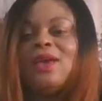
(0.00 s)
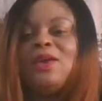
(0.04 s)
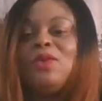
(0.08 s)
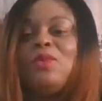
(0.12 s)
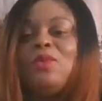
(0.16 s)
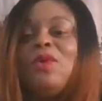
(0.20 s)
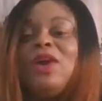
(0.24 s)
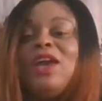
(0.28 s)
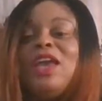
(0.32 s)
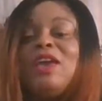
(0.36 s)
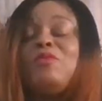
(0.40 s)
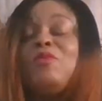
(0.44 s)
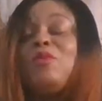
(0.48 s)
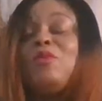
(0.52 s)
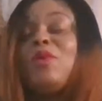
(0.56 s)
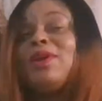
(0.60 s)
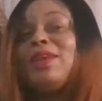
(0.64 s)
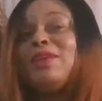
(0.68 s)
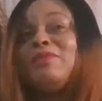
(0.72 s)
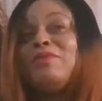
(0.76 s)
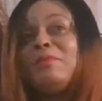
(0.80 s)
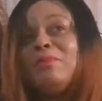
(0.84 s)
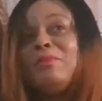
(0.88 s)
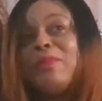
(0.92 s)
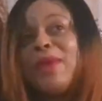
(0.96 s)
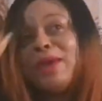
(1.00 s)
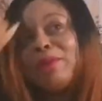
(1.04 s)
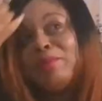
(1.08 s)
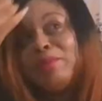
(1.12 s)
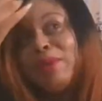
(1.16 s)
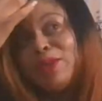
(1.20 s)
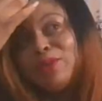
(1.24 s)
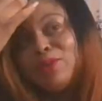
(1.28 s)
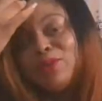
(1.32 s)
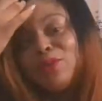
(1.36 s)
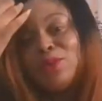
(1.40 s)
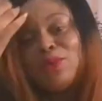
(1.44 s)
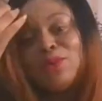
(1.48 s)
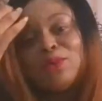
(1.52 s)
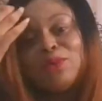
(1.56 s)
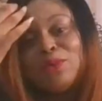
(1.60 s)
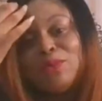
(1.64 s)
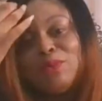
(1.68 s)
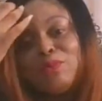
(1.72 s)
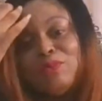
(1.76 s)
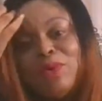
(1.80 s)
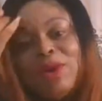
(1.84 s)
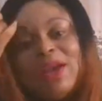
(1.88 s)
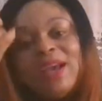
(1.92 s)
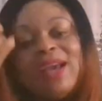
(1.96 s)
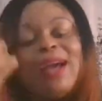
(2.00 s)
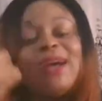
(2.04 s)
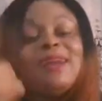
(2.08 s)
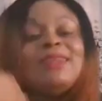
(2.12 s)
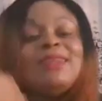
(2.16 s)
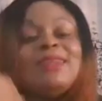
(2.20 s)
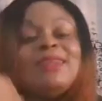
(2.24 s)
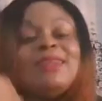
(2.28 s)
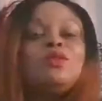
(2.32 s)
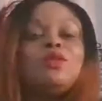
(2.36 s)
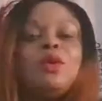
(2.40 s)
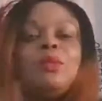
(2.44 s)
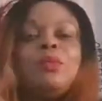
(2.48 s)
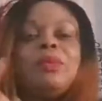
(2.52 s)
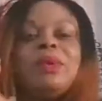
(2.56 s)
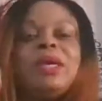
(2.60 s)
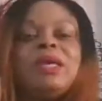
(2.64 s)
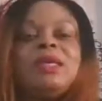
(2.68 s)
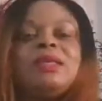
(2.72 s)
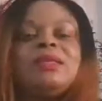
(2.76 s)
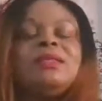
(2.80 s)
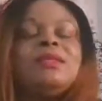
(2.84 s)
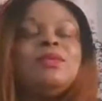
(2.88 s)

What even made me to bring out this topic